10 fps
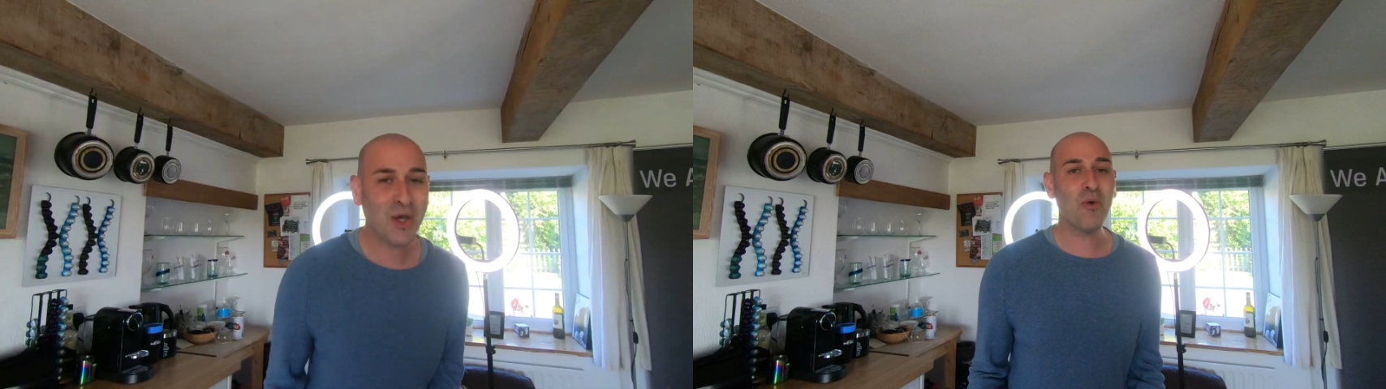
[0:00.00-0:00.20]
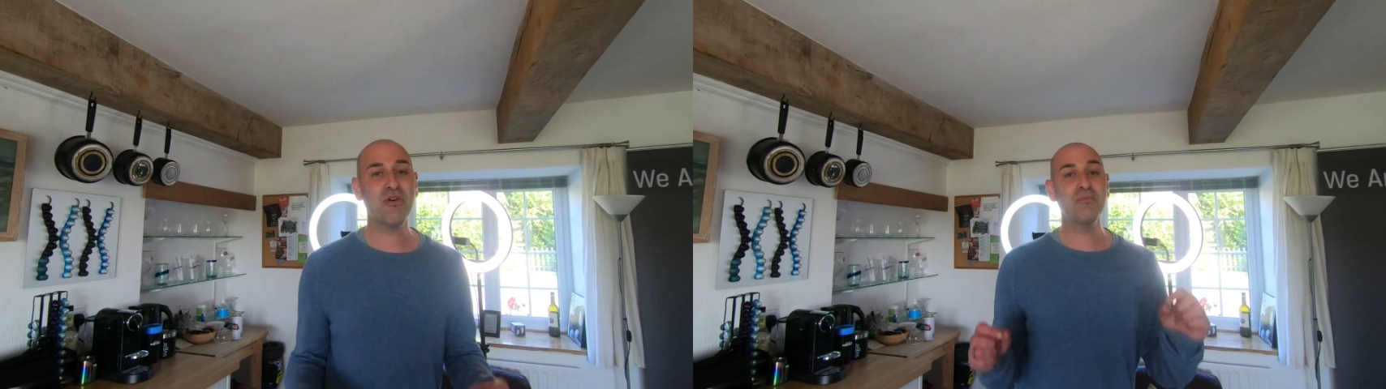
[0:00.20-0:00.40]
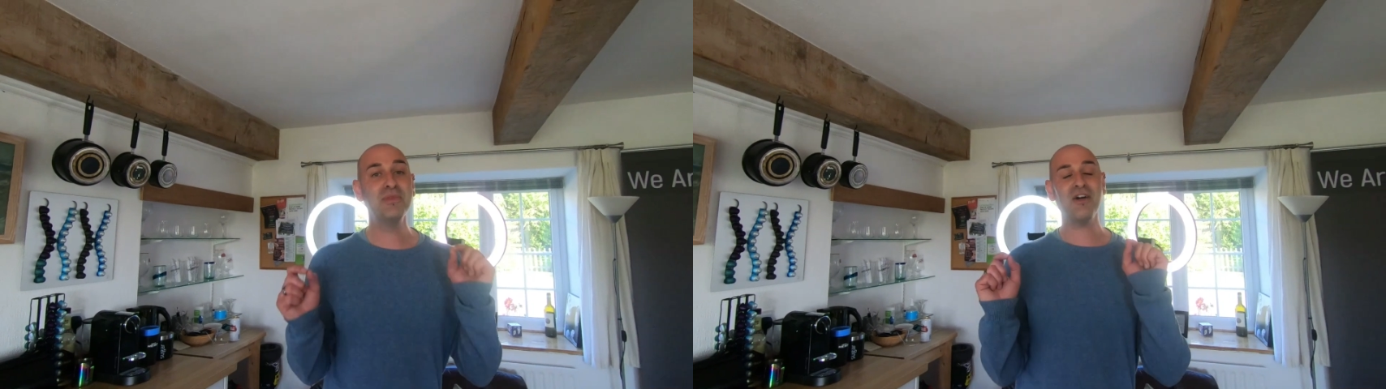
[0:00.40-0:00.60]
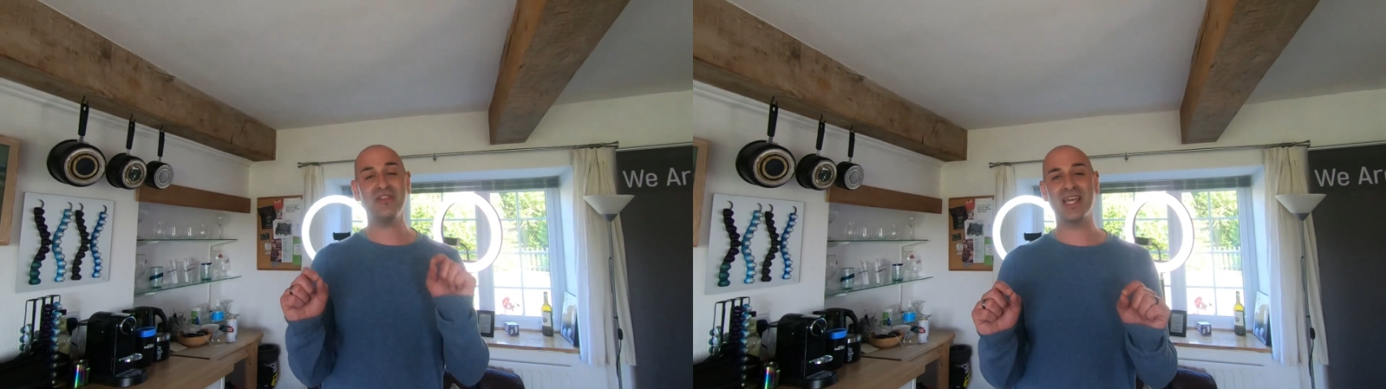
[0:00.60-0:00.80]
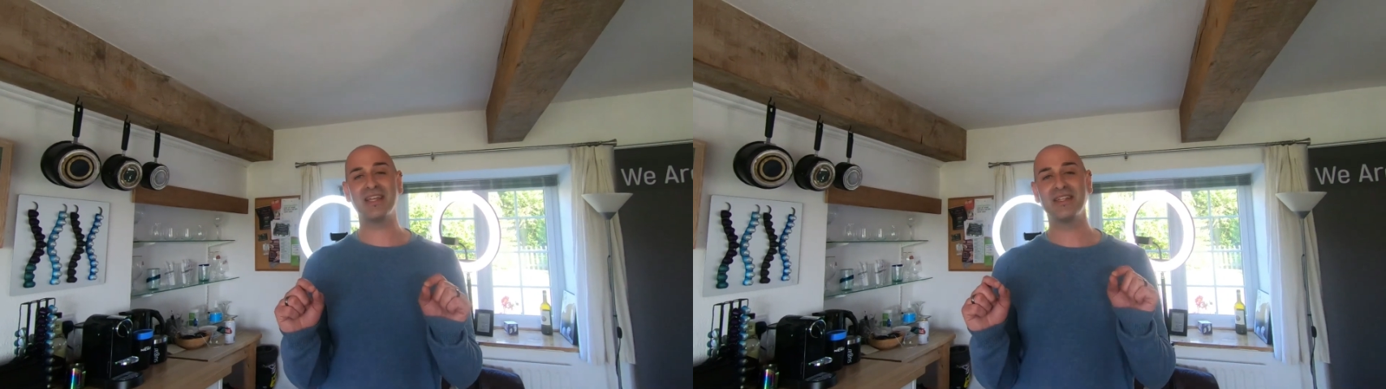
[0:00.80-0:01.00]
gone from
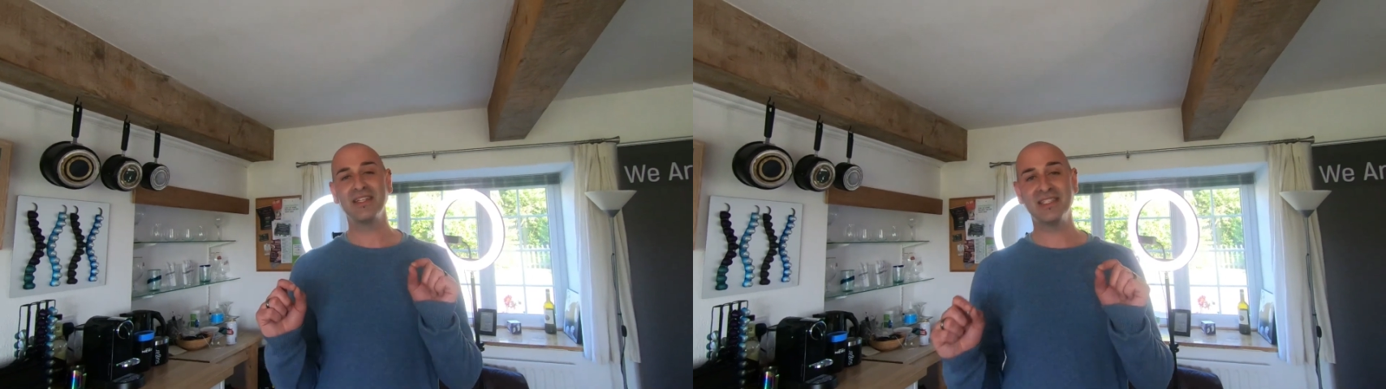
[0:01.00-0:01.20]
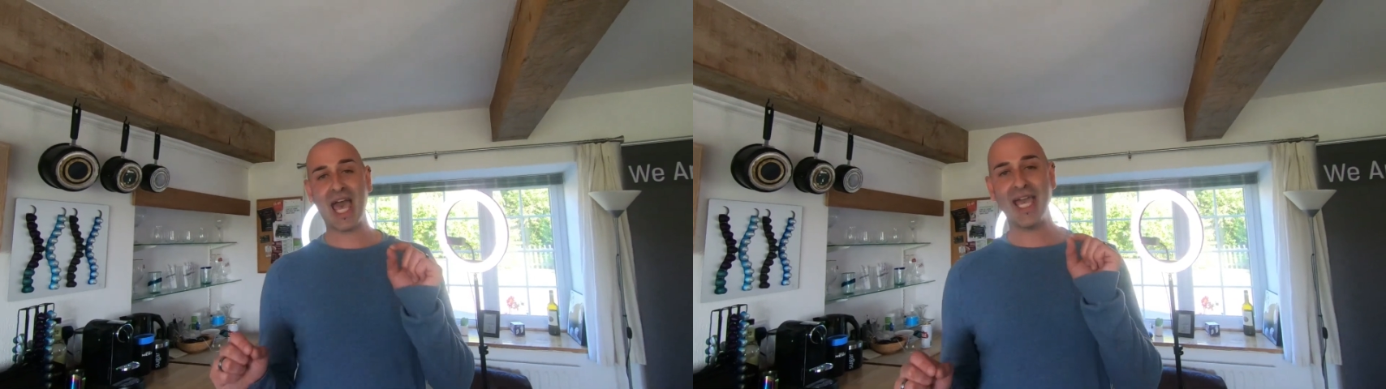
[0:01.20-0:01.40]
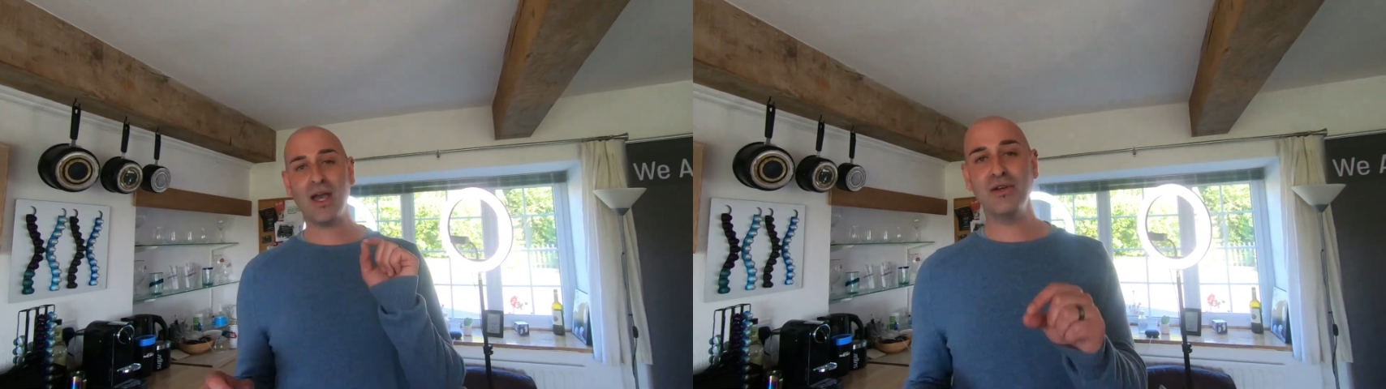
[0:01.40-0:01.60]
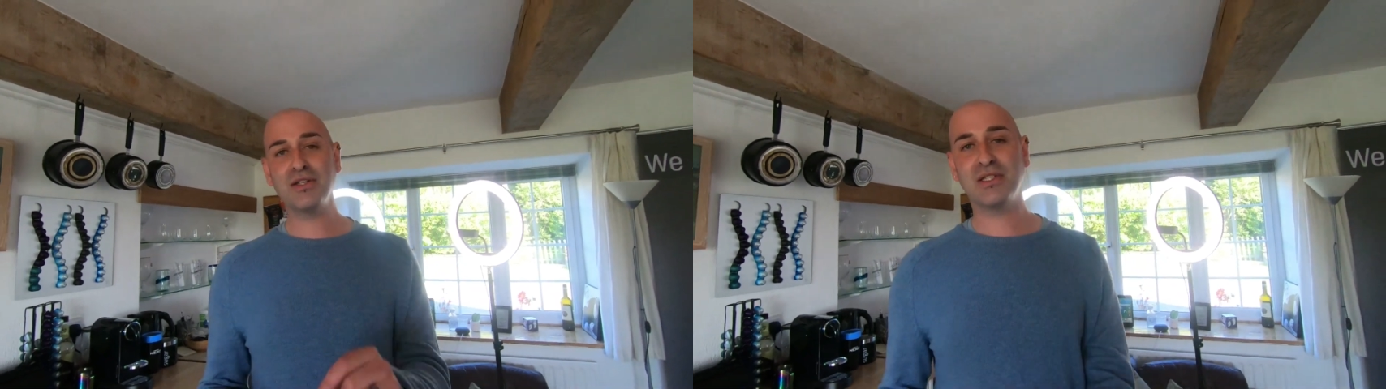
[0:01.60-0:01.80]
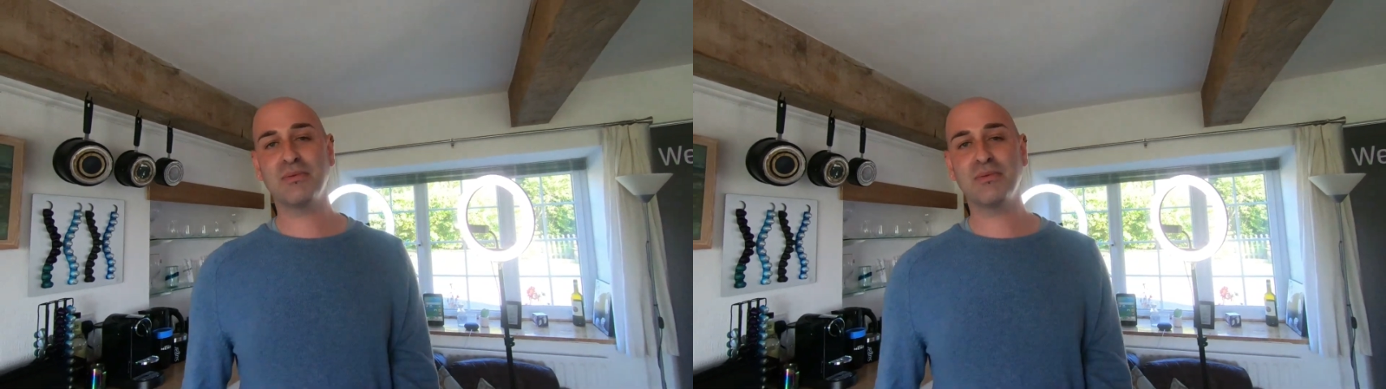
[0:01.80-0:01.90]
nothing to 800